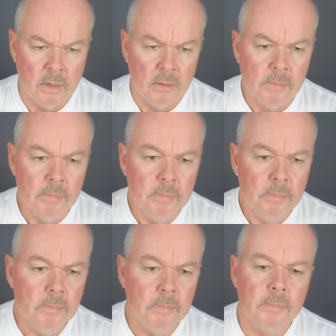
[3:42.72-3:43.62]

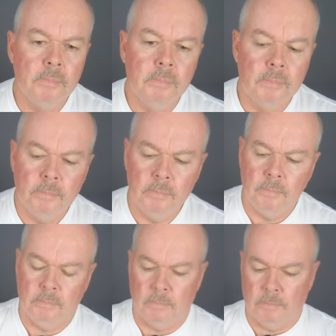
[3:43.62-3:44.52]

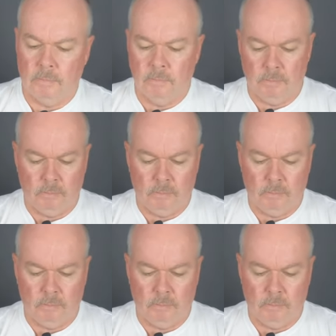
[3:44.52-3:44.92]
(silence)